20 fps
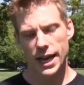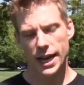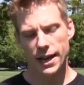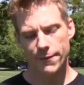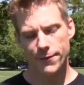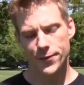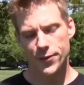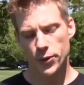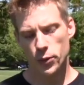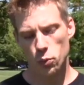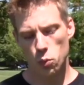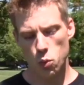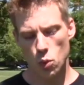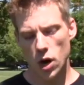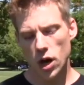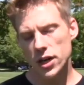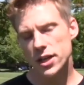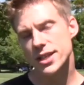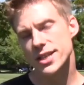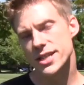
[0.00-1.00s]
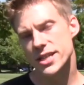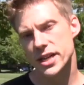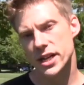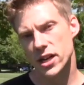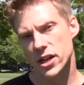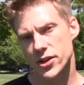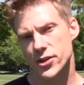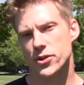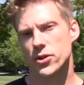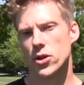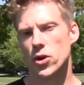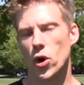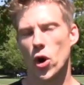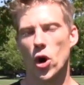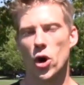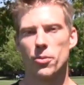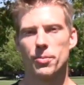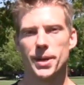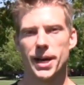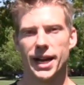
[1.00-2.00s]
if you want to stay on your low
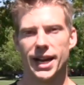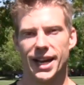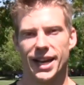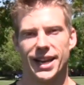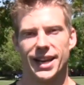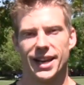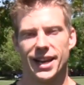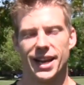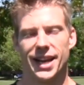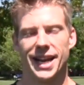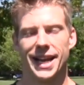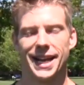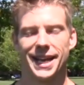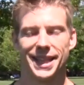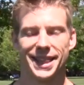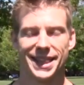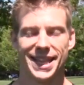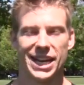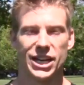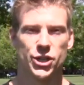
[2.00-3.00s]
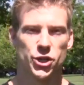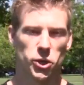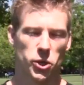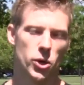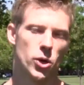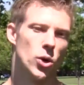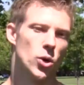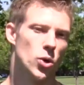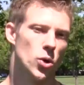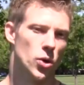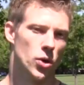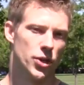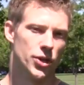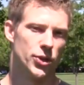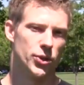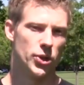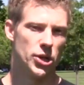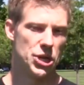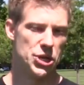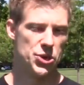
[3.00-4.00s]
carb diet and that's your goal,
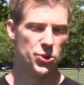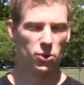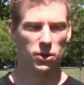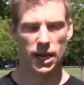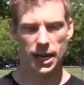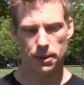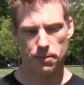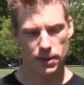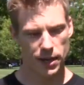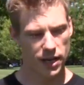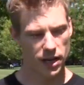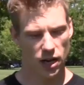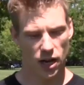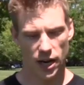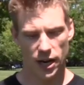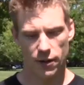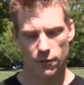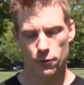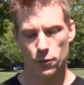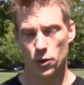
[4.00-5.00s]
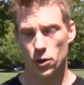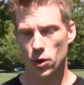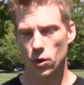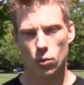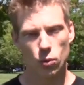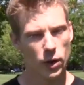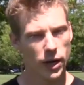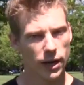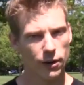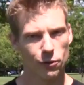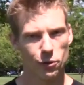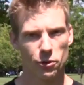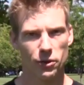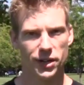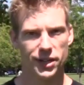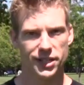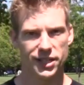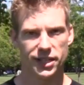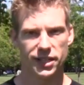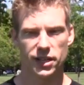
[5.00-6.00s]
you like being on it for whatever
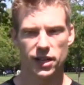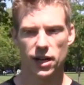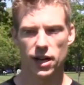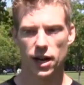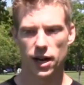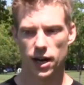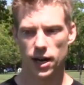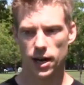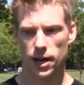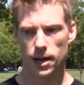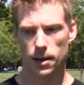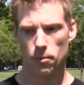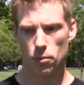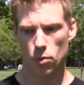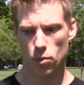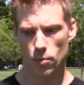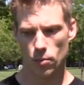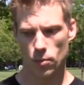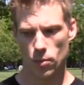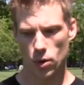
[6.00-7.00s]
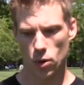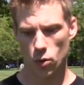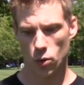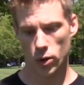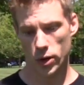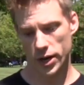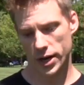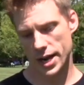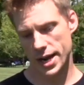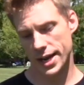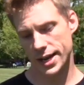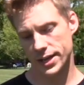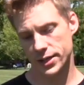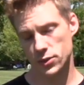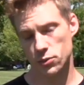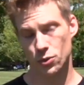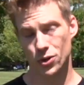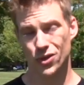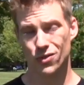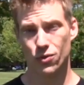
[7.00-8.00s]
reason, or hey,
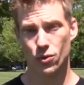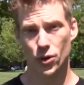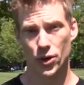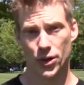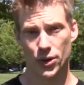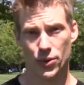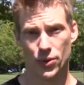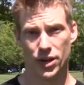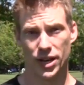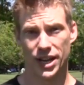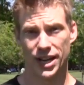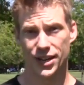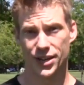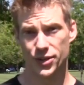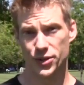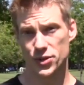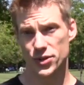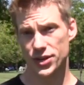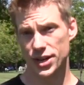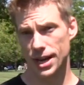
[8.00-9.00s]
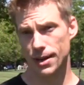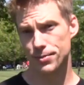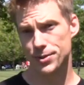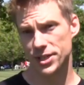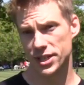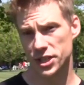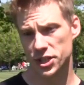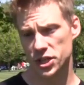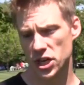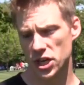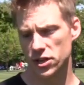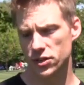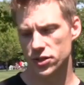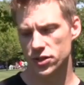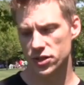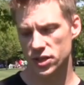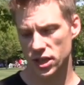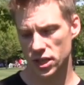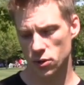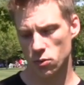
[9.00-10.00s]
it's worked for you and you stop seeing
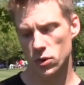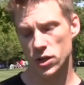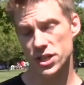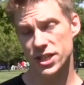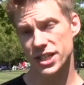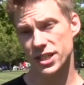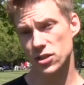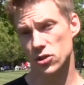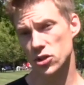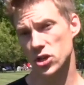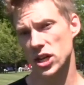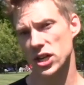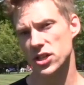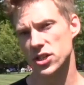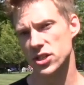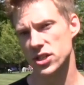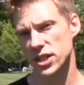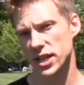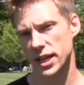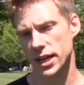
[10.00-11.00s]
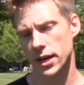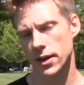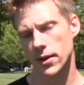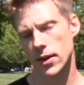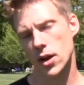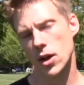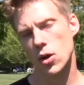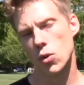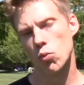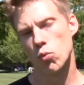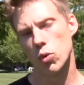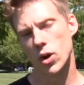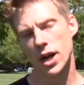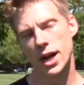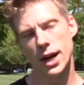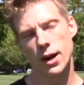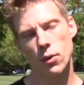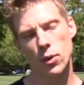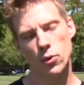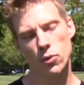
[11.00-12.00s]
changes and you want to see those changes again,
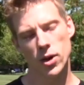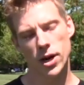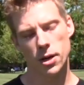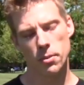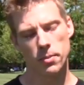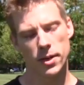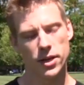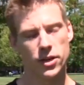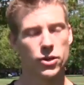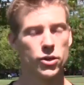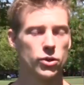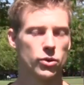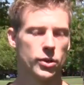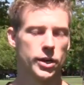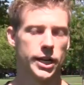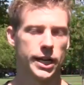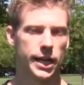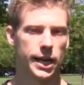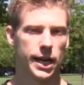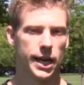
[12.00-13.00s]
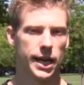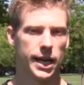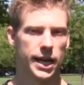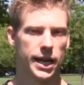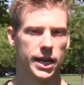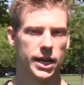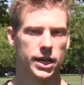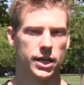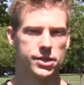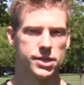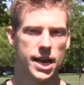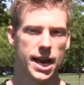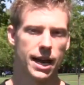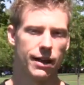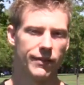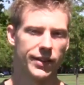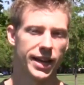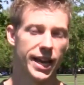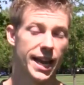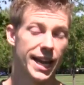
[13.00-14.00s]
what I would recommend doing is
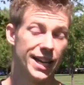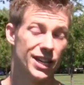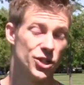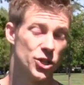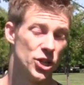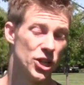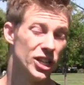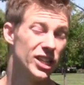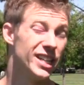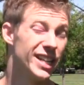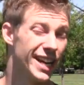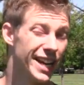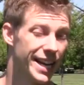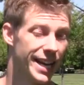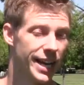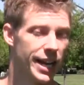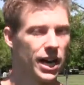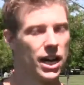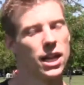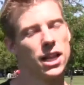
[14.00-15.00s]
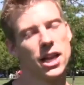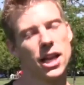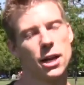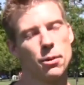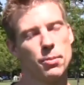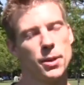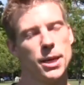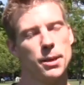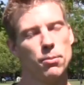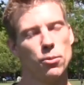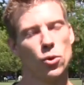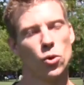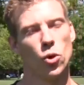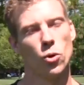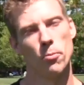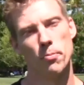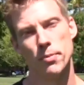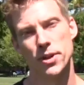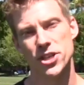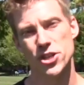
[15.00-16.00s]
having a cheat day. A lot of
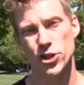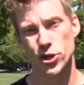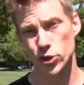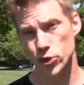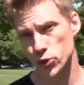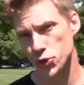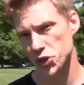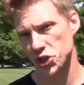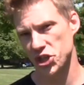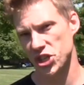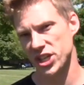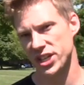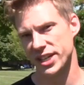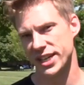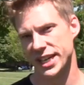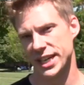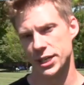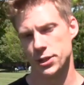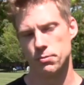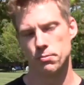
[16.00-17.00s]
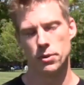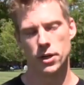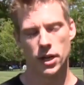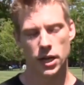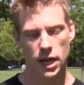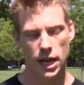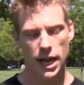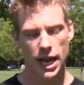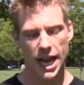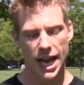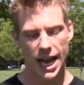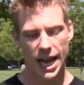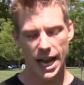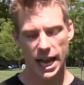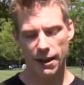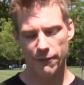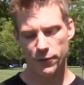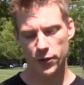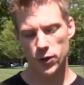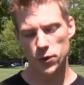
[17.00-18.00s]
people misuse cheat days, but
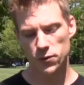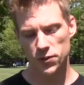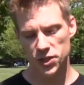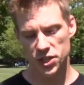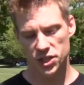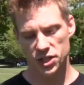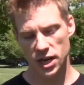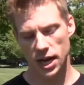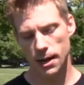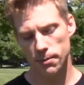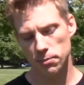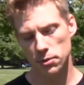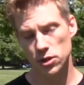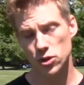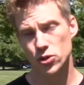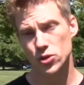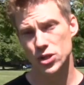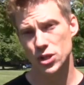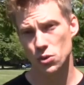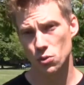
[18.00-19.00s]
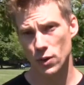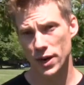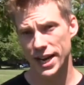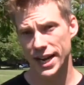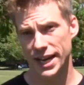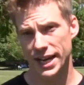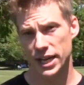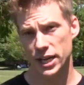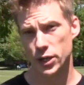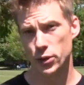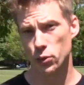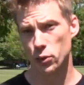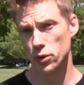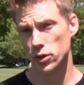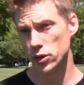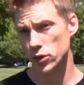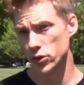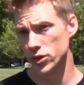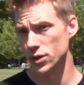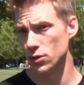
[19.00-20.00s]
if you've stopped losing weight and you
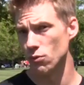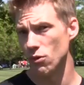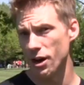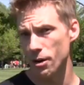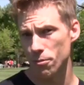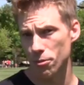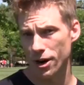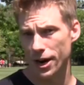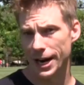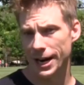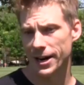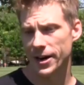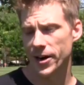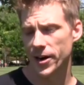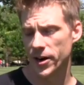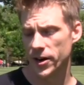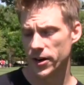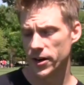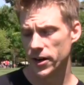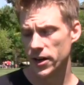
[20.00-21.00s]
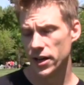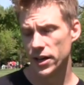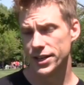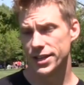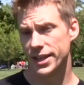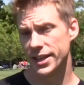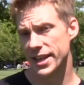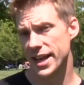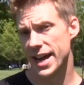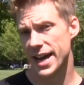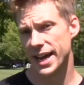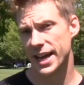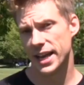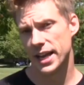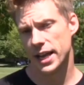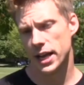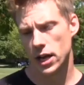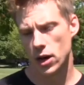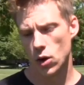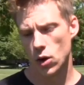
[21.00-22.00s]
were losing weight prior to that,